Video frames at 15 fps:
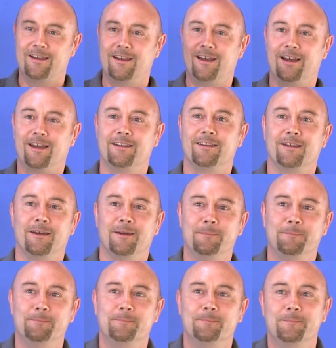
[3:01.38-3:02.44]
And,
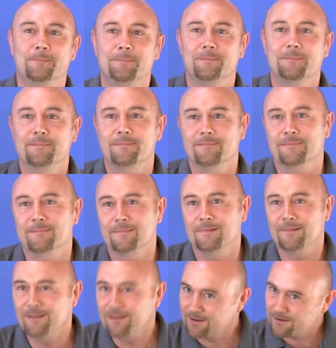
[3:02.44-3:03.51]
um,
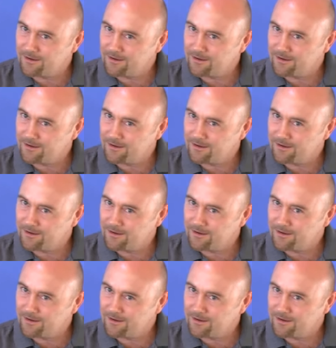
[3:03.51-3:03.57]
and I